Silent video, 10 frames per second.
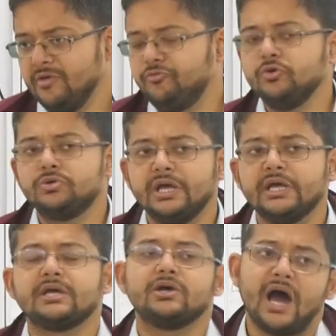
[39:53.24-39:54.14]
If you
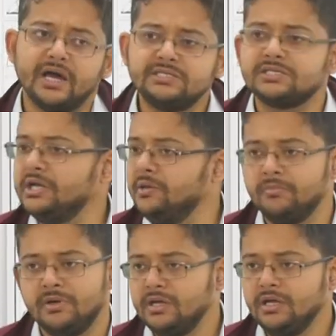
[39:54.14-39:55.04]
take ice cream,
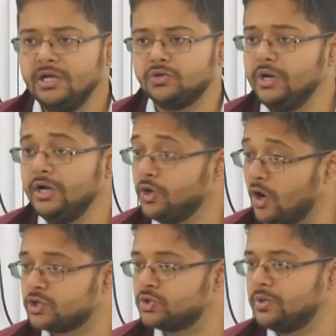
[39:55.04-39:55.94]
it will
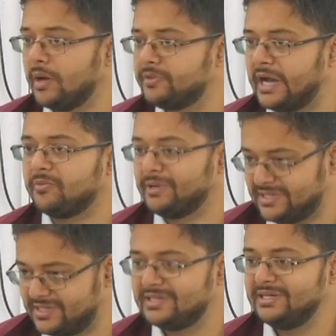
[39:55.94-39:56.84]
not shoot up that
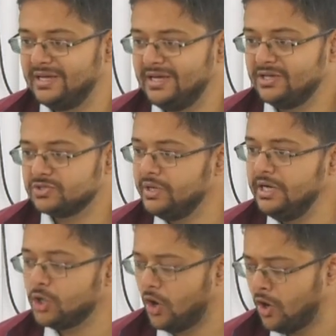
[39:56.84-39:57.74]
much. So
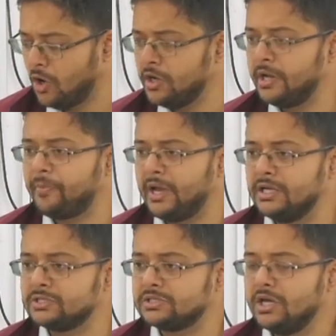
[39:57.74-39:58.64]
it all
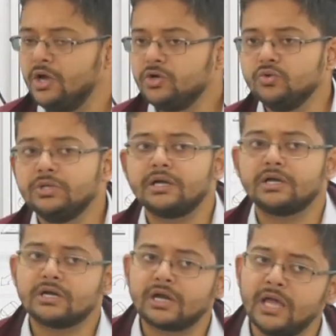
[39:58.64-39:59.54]
depends to the
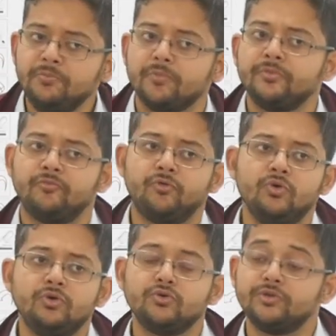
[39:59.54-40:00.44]
type of the
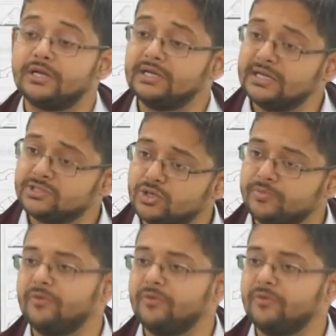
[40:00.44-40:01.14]
food, to the taste of